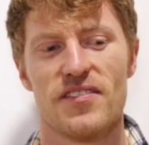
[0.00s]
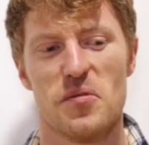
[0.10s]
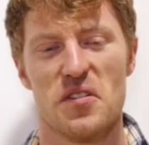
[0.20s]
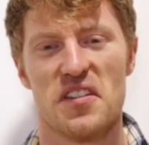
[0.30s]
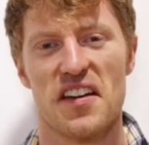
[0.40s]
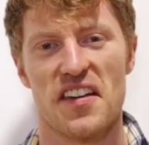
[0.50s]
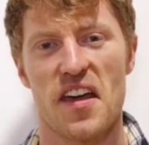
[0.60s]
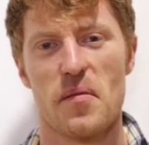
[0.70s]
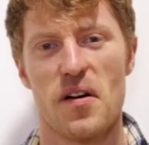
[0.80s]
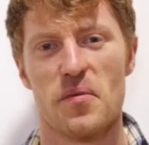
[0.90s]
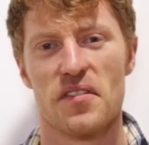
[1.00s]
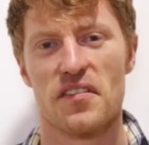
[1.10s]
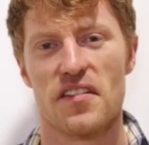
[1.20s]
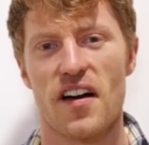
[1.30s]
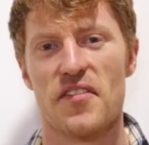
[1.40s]
Till one day I came home
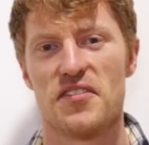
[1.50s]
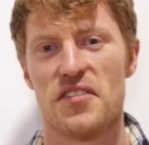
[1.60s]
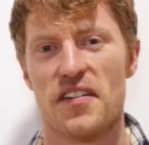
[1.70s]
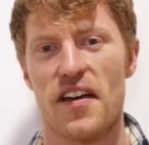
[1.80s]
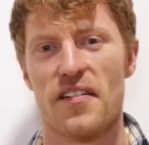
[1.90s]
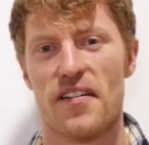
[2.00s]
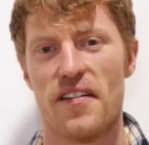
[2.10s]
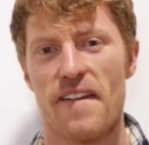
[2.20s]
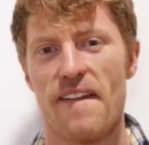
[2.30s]
and caught the two together.